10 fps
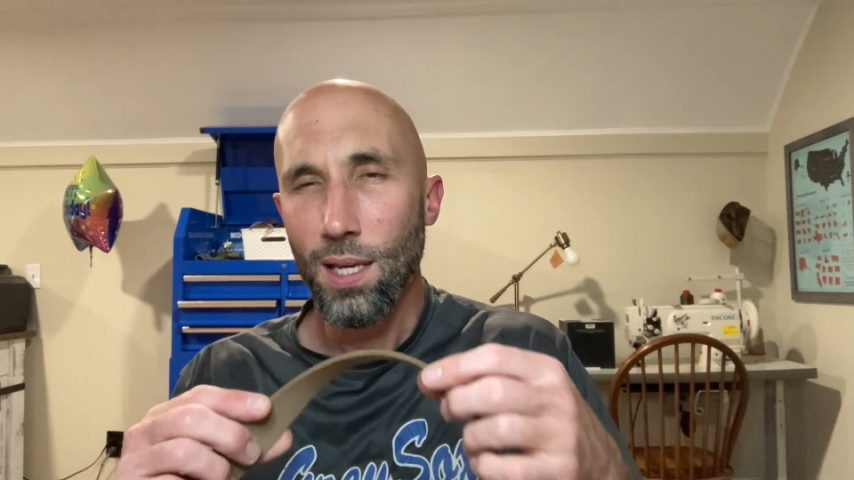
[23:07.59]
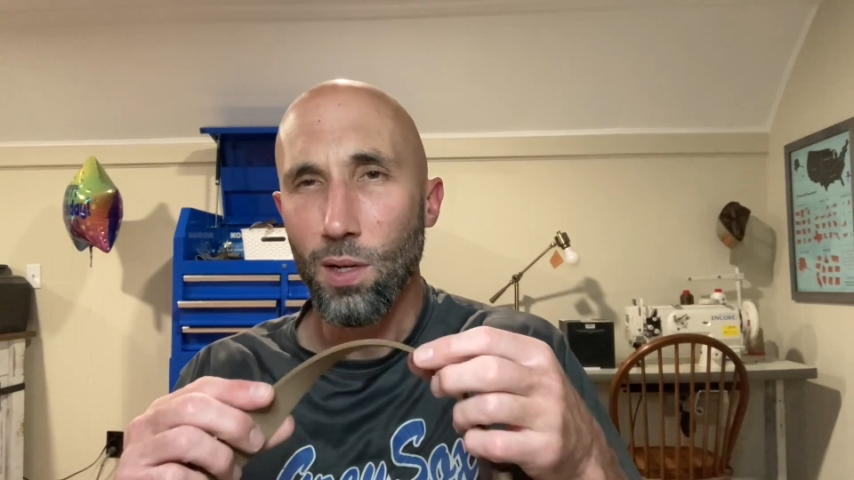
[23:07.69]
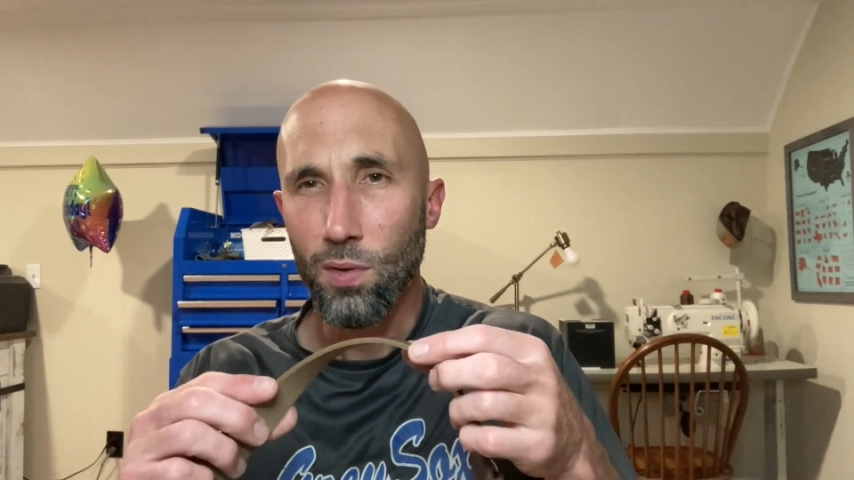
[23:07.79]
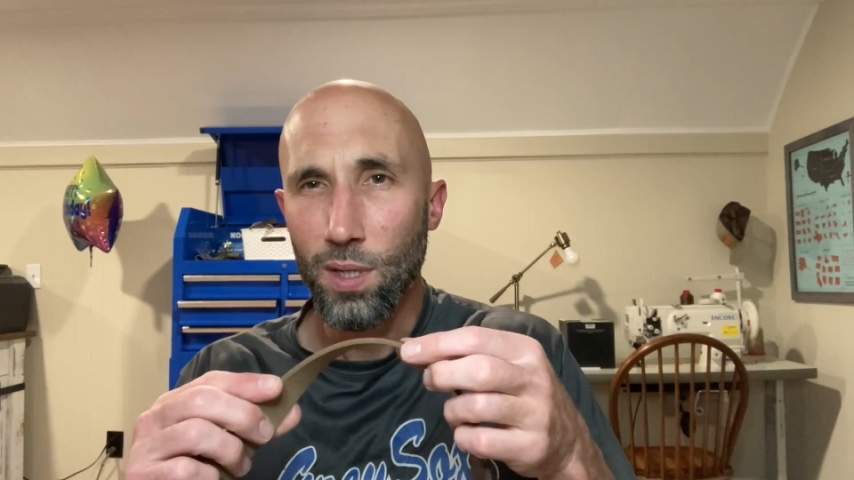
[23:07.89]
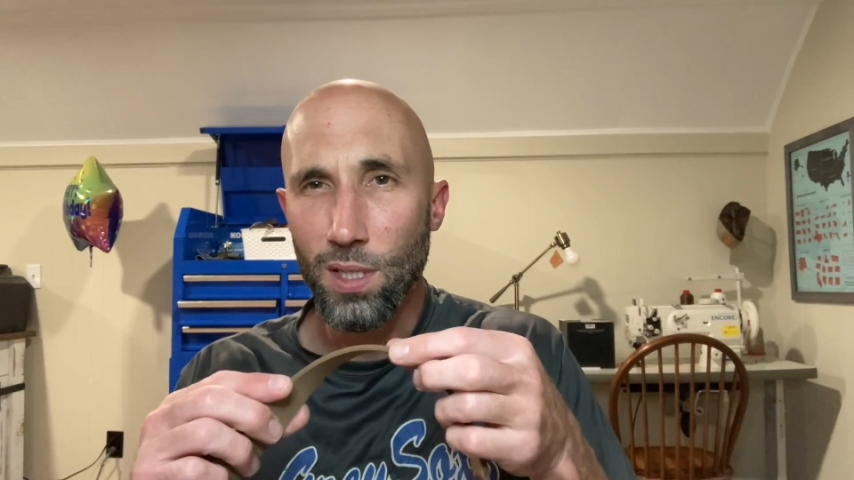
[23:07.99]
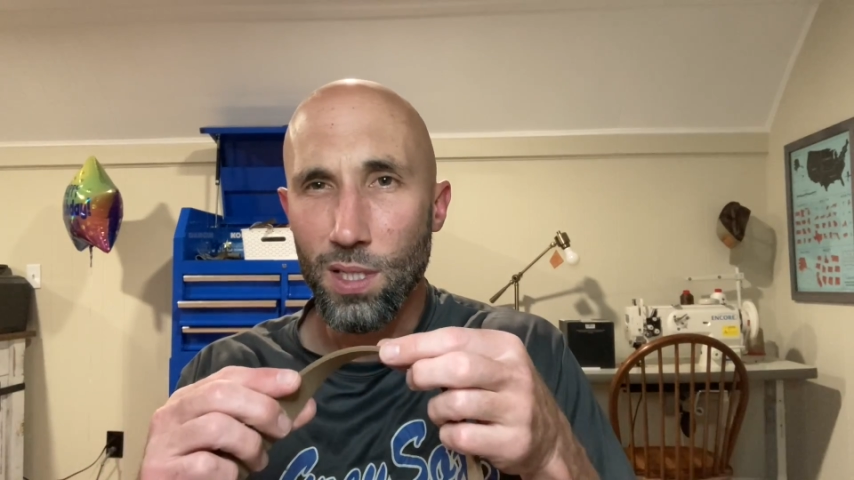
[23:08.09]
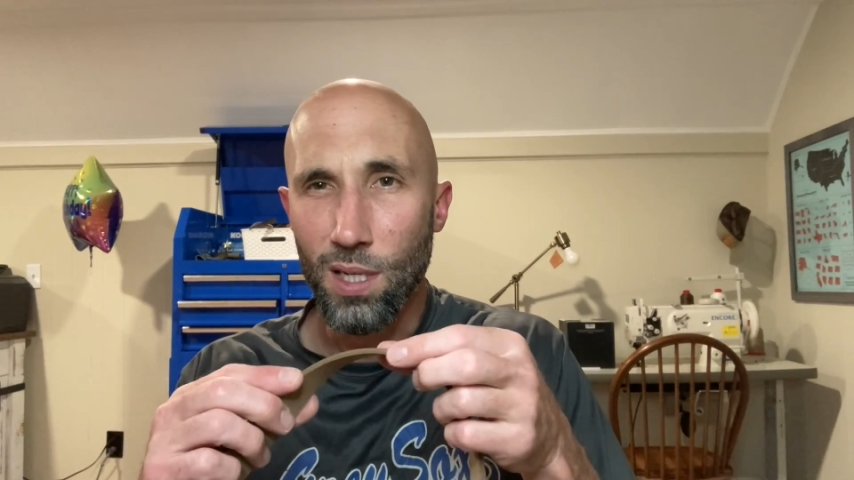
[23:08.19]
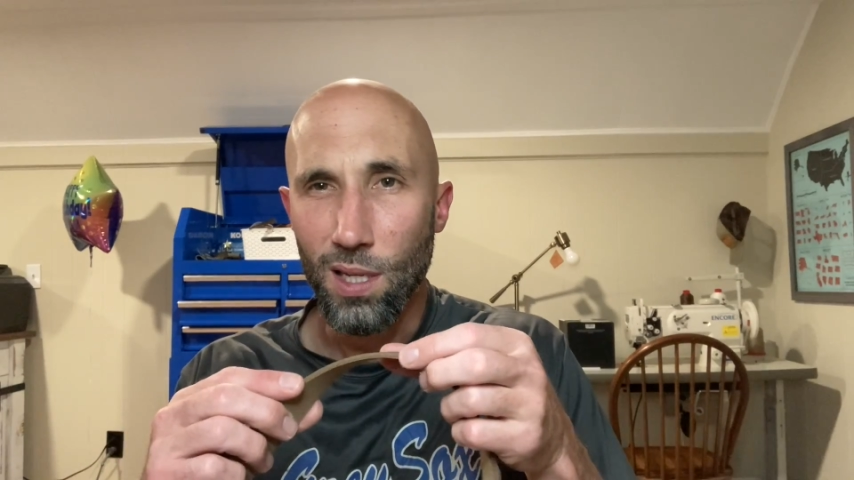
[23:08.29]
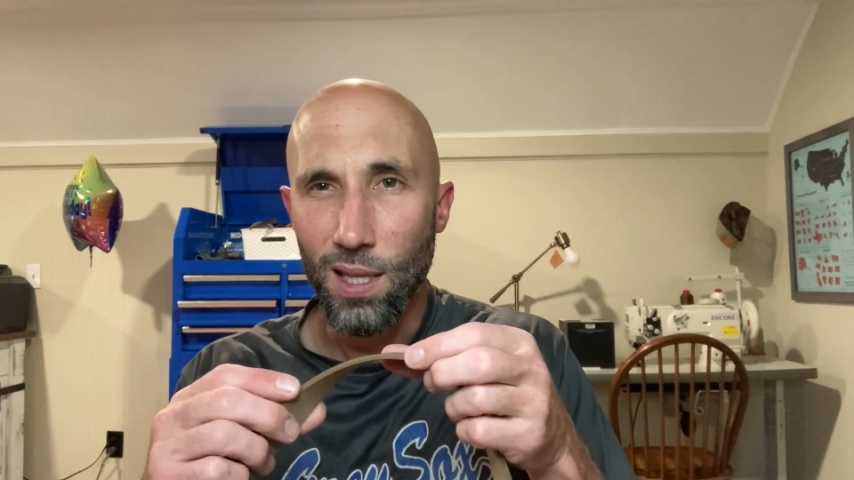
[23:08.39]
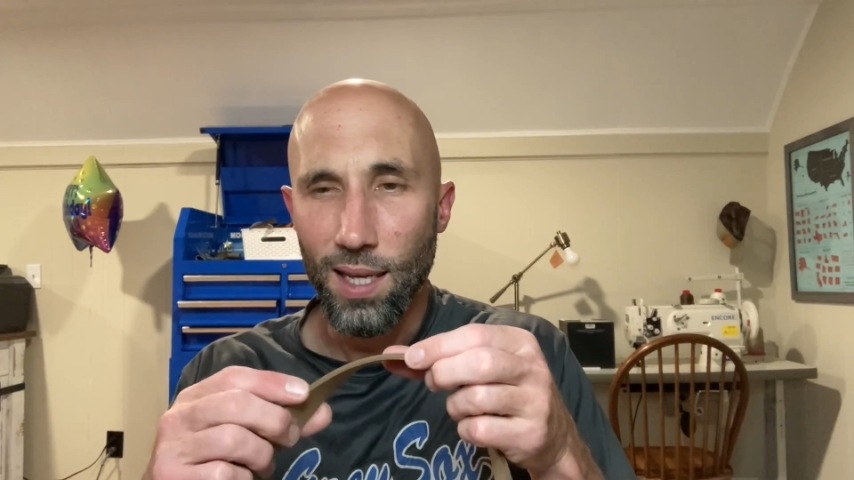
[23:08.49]
you're really just
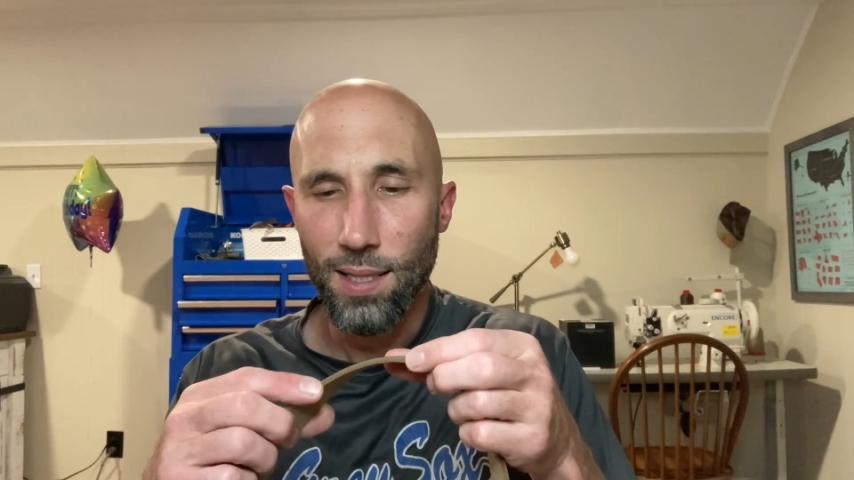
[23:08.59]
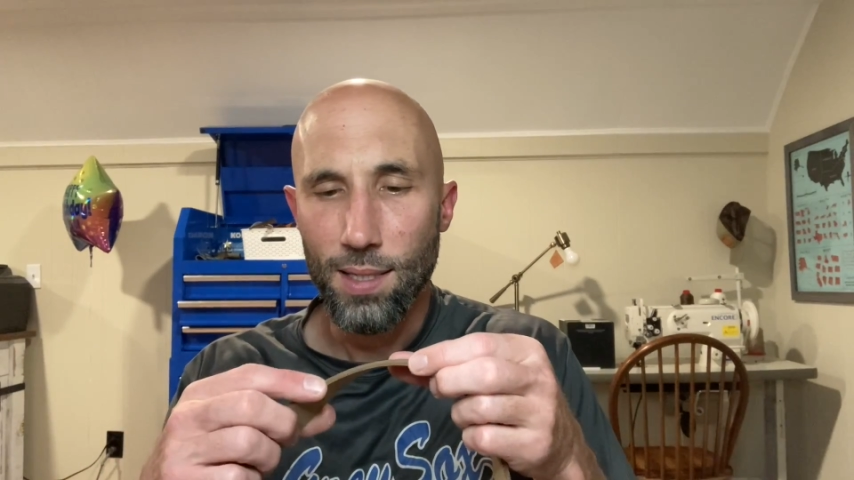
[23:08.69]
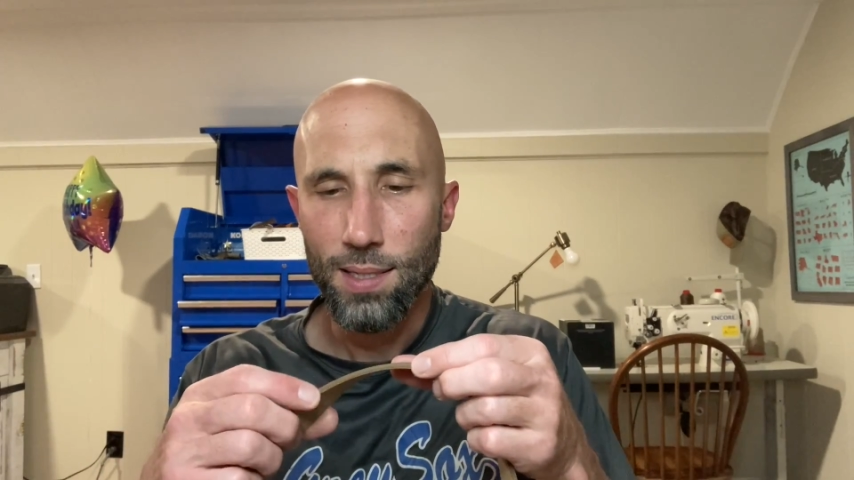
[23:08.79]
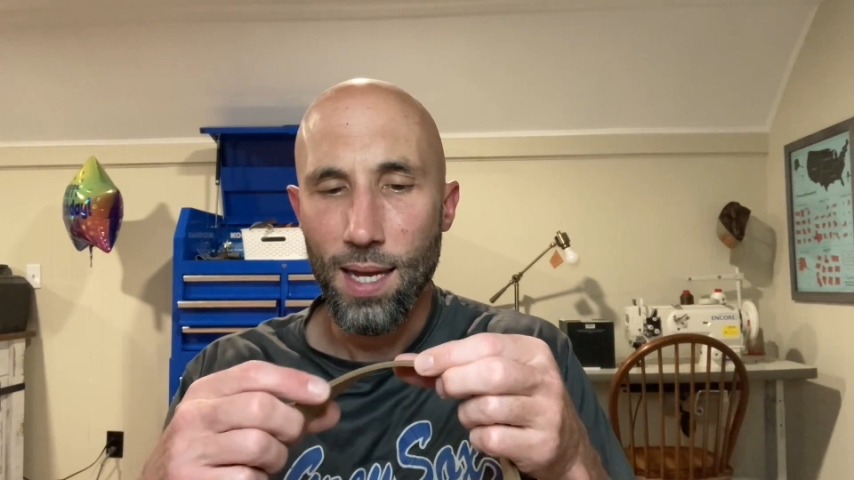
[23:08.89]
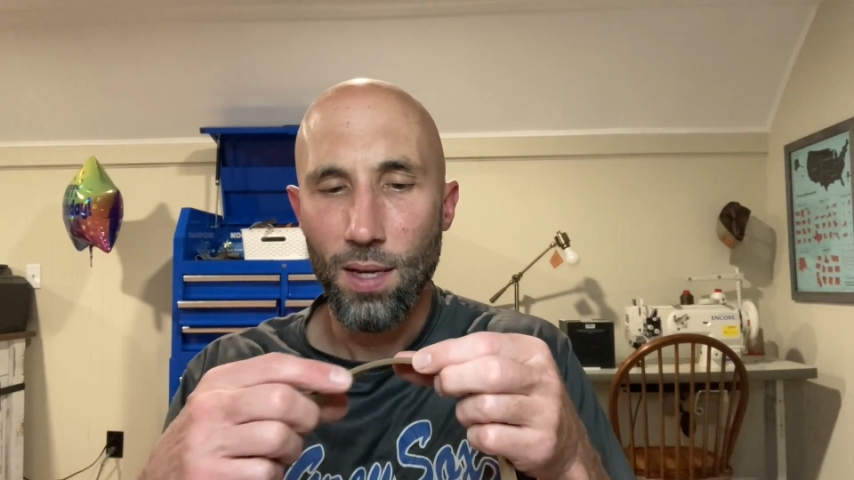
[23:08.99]
going to lay these